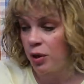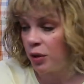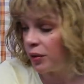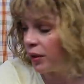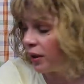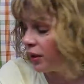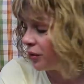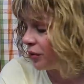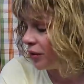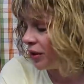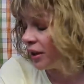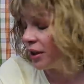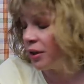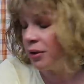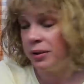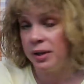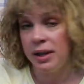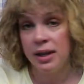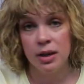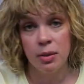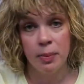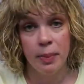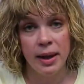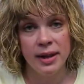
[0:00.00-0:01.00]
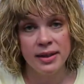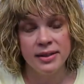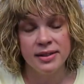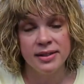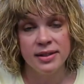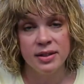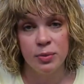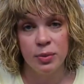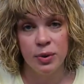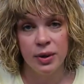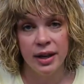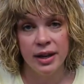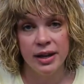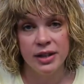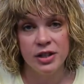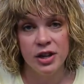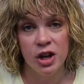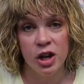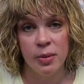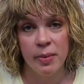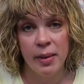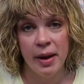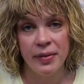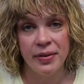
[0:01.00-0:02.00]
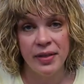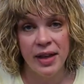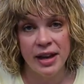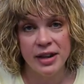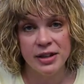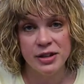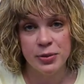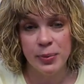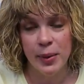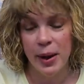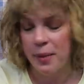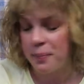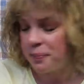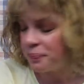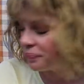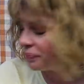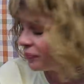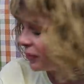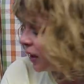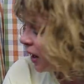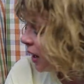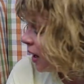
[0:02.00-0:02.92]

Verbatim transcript: the only other thing you need are buttons and we'll kind of talk about that as well.